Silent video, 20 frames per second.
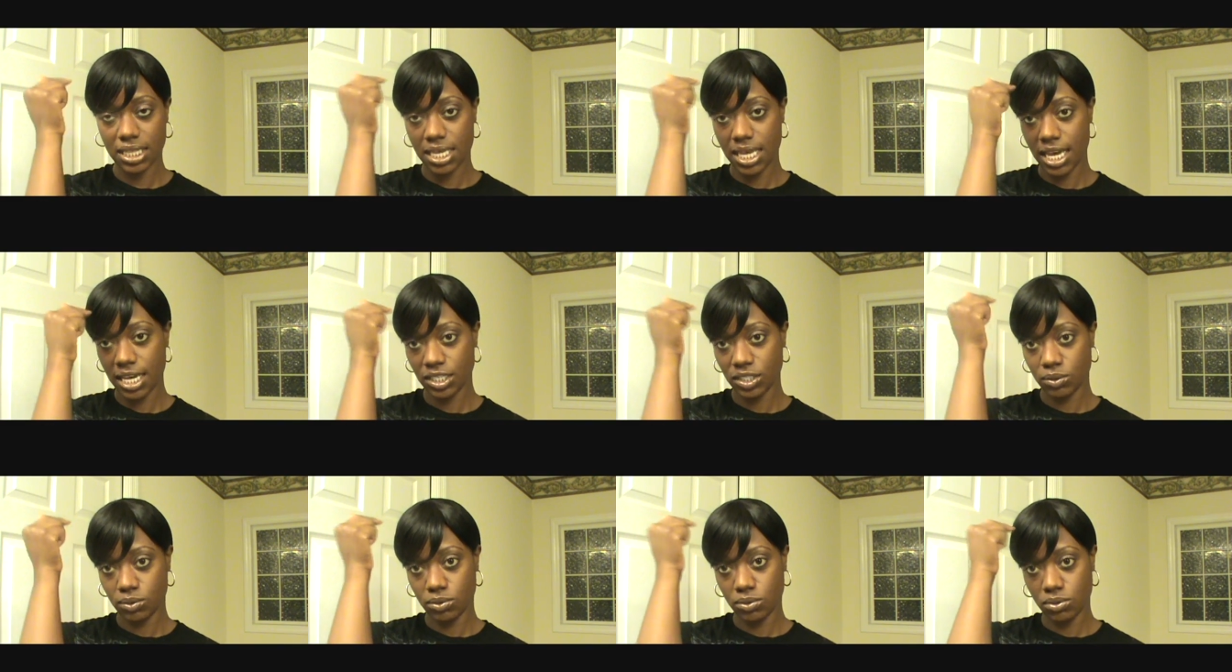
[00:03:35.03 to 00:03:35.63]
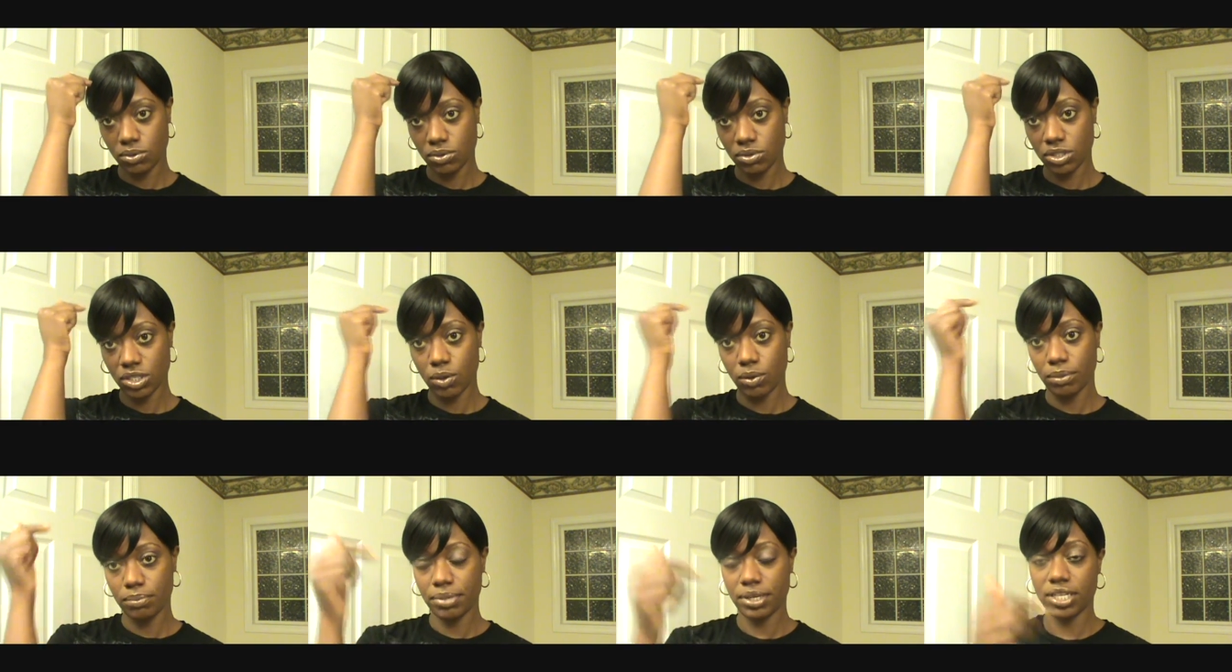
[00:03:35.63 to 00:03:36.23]
actual
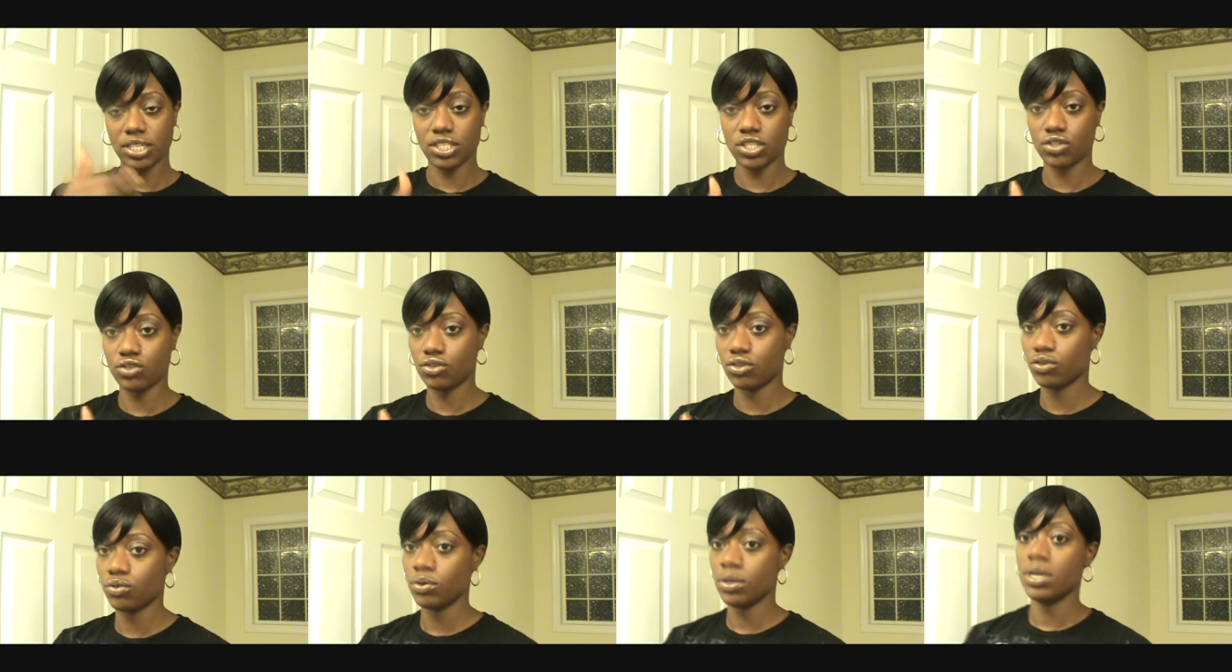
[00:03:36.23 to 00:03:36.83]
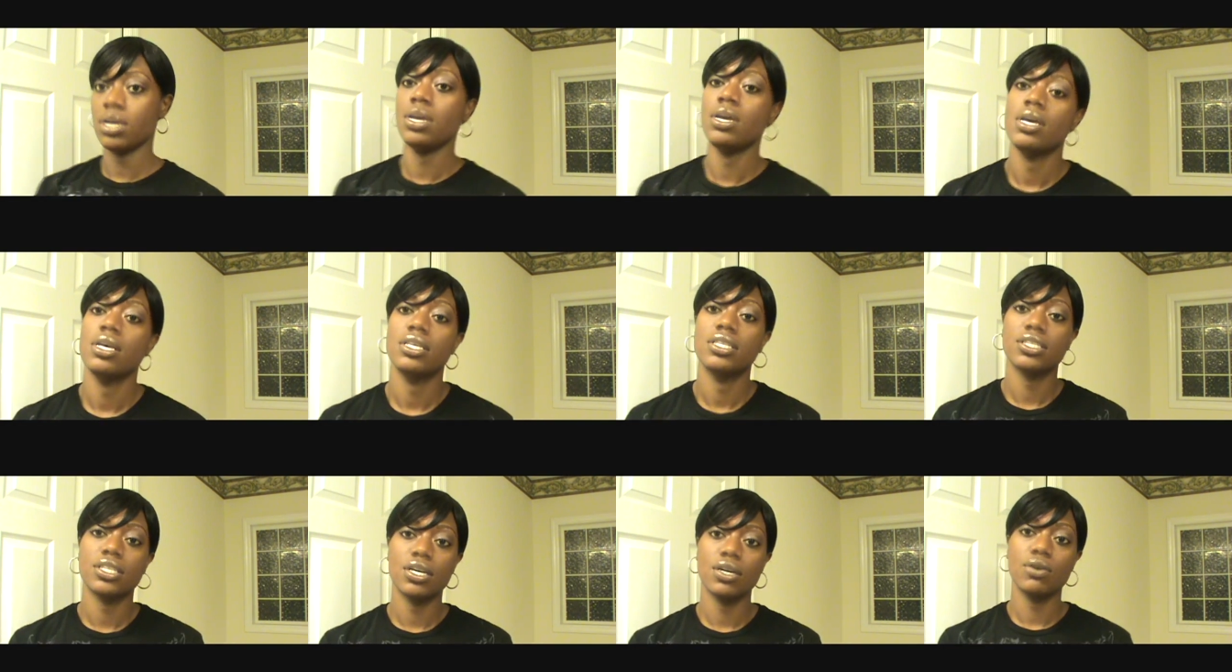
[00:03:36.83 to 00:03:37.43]
sewing pins through.
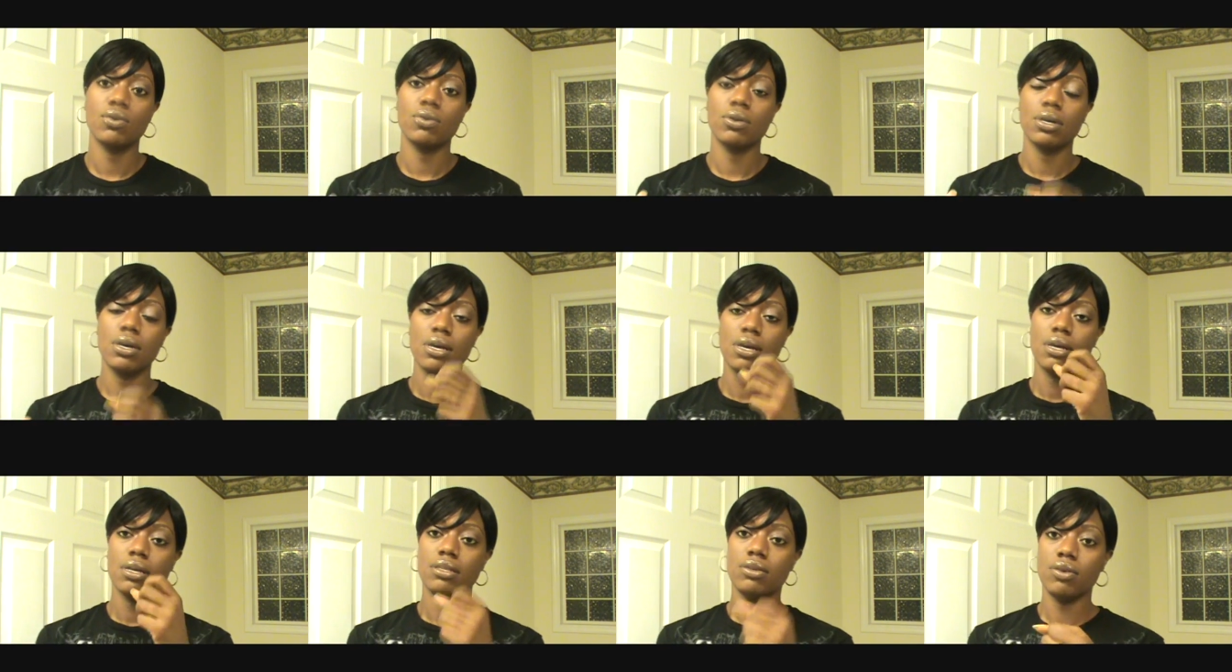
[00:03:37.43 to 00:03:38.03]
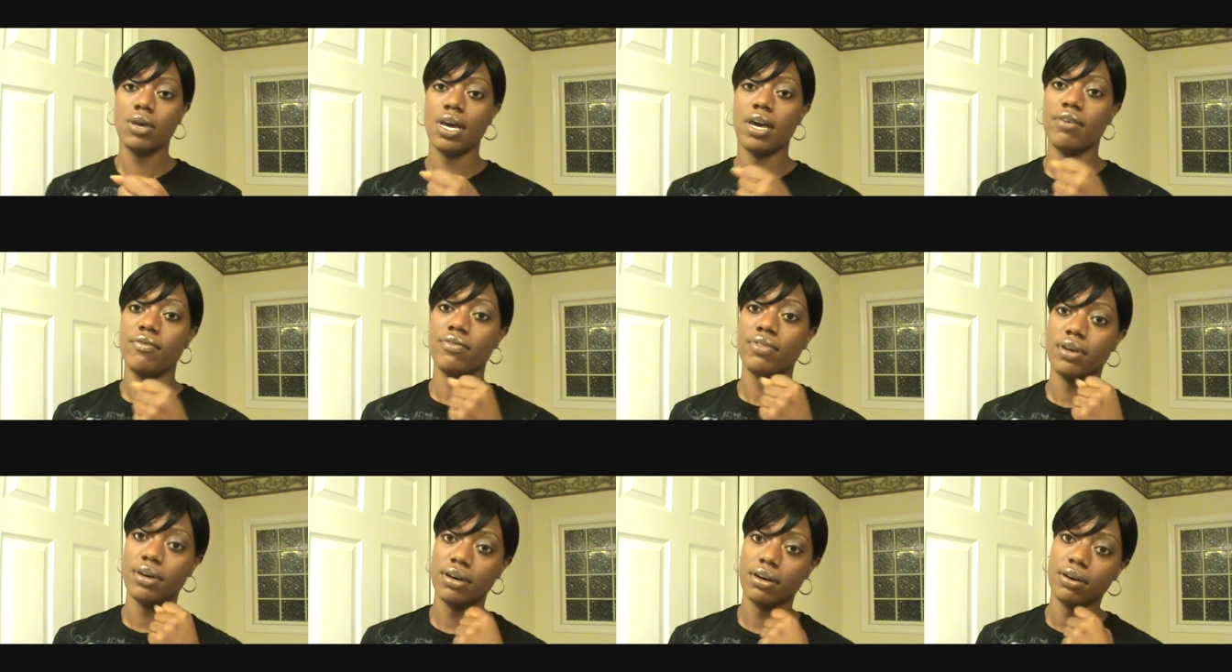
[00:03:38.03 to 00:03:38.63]
So you
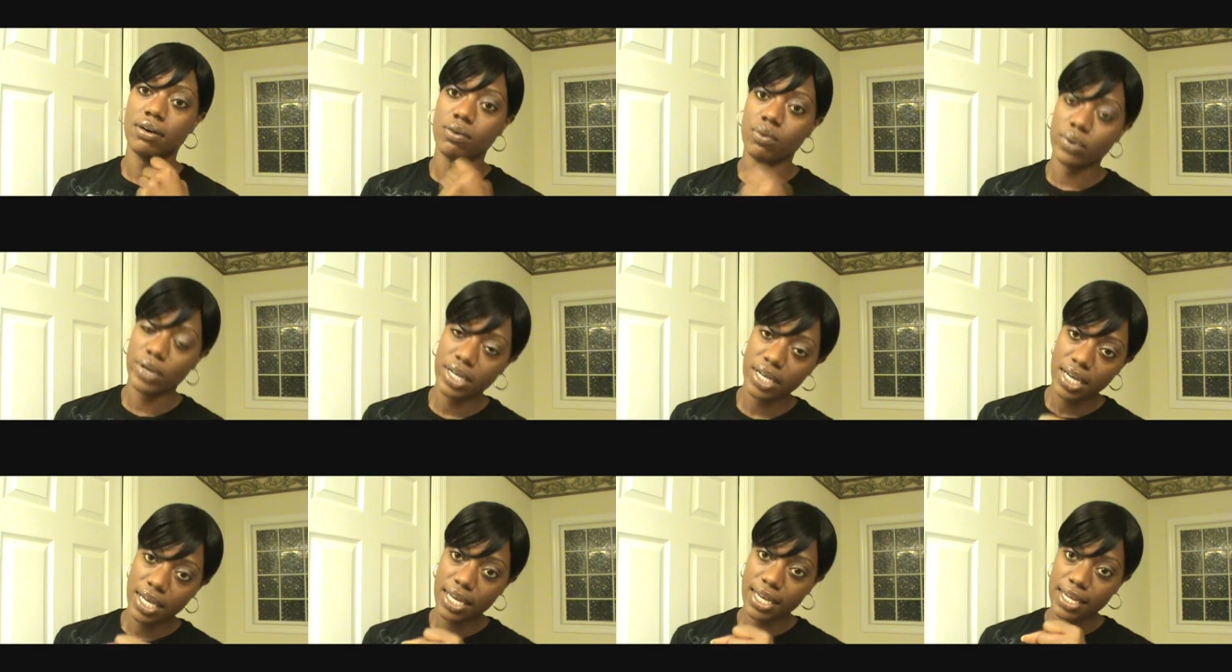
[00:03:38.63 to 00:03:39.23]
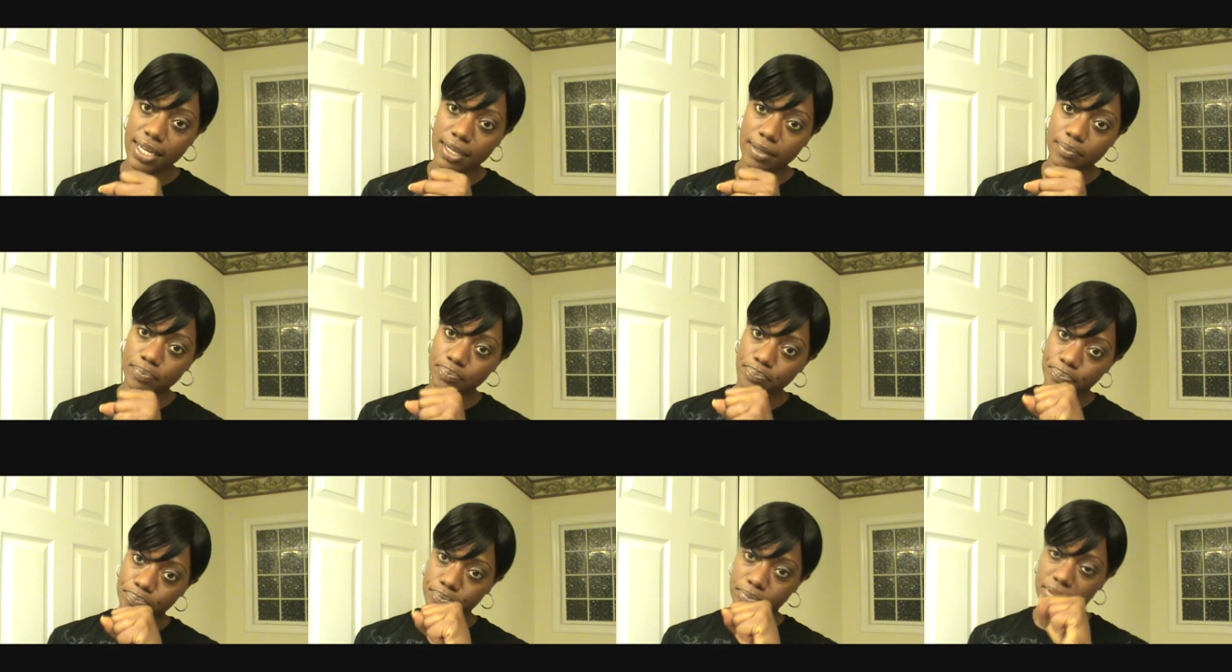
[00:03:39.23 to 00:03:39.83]
have the wig head.
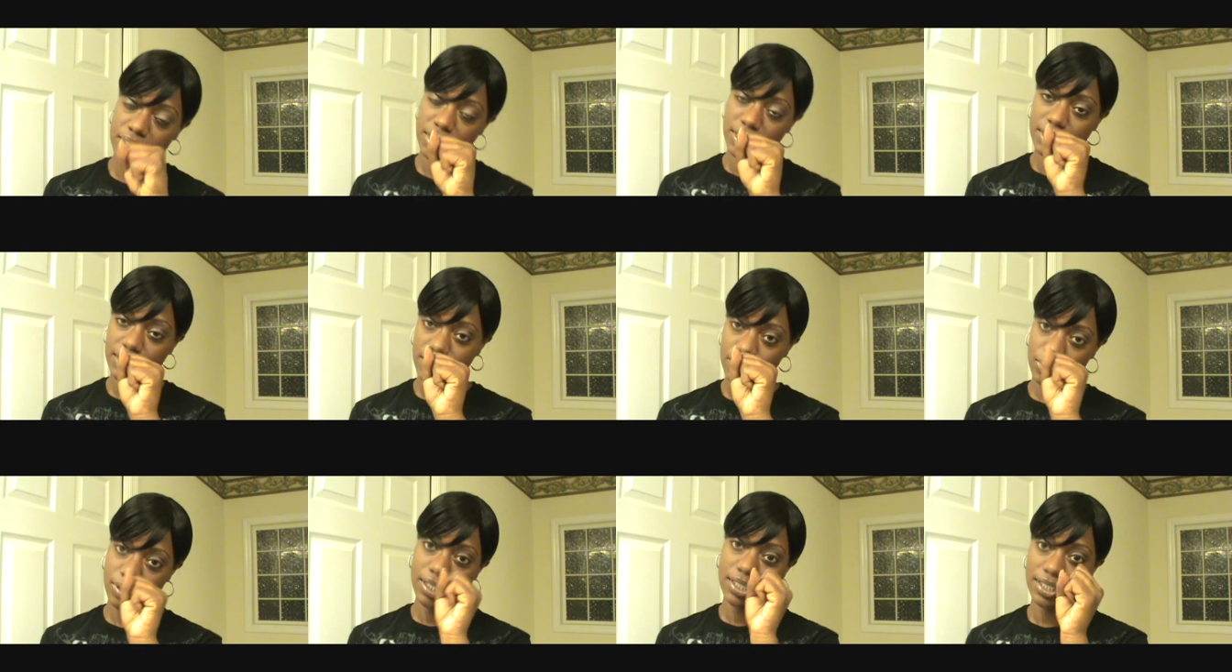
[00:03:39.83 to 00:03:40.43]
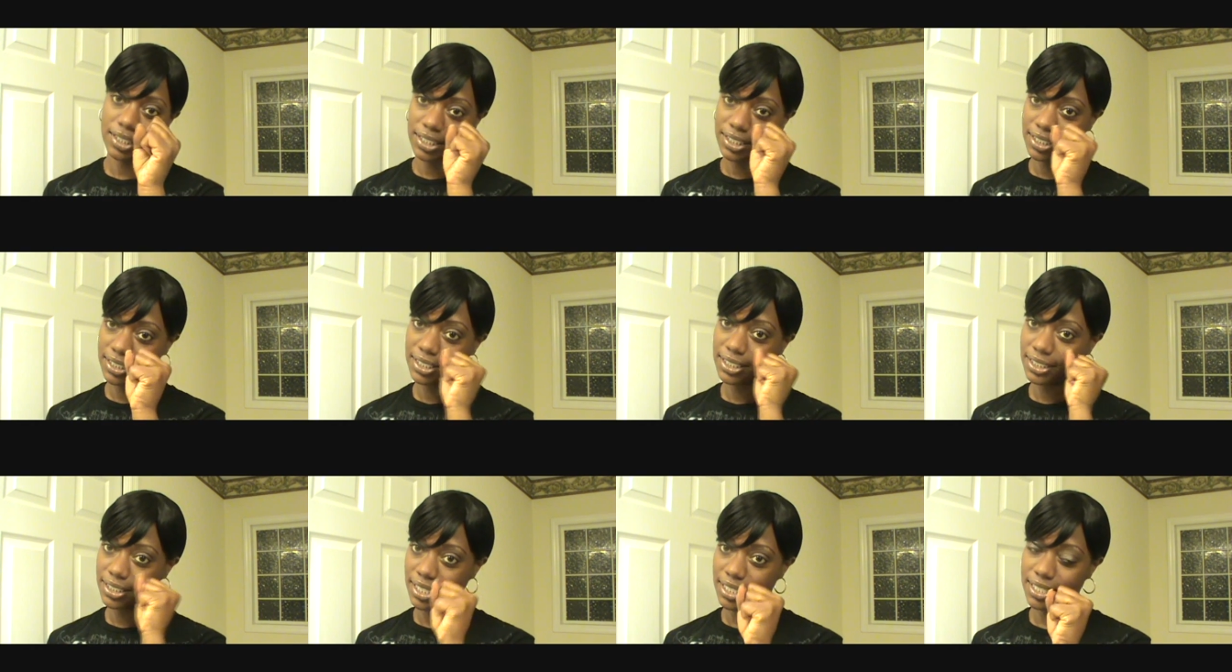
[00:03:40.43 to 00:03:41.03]
This is the look. Let's
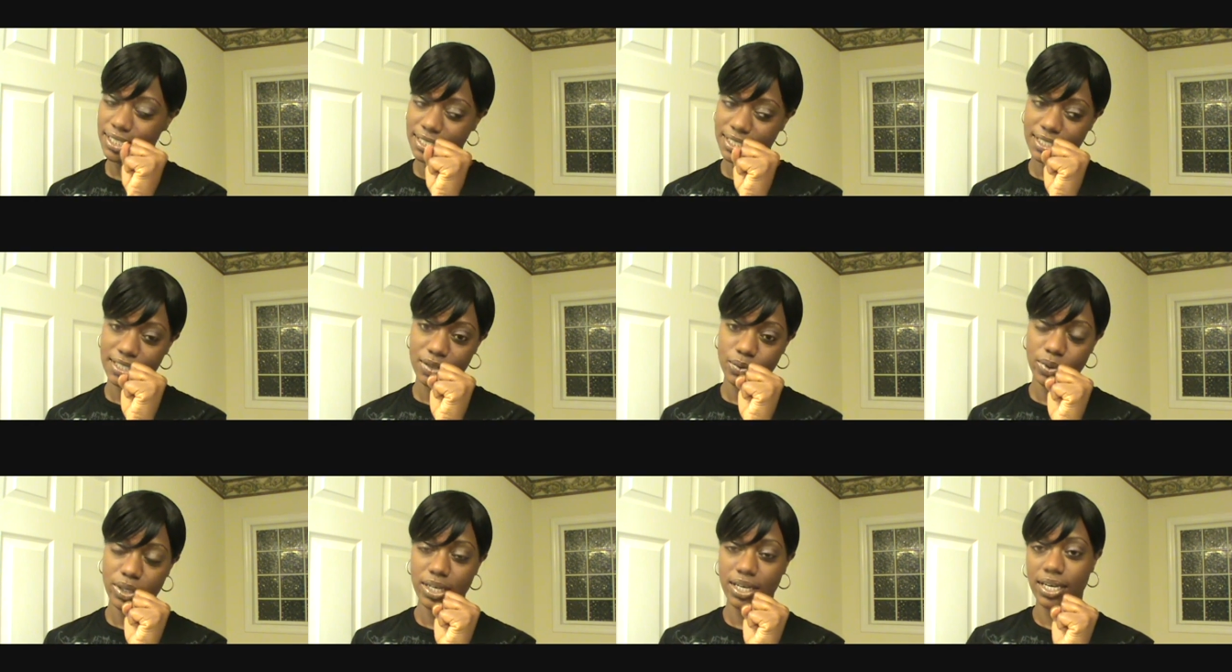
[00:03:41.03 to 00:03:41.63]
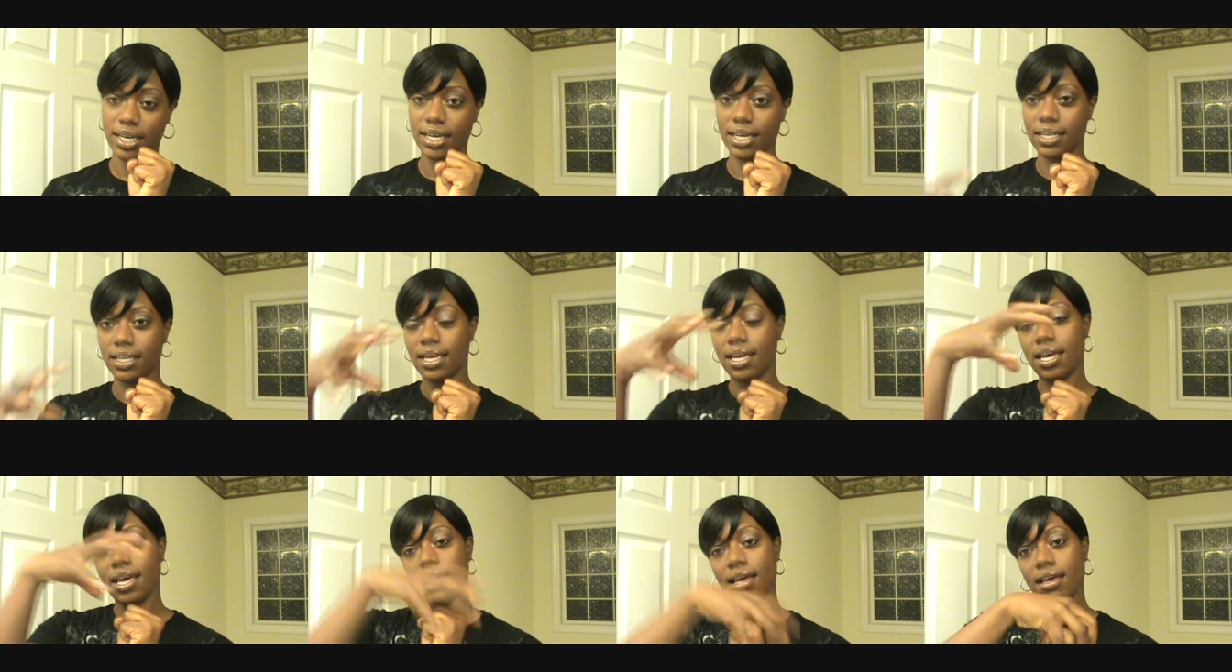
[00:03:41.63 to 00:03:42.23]
just say this is the wig head.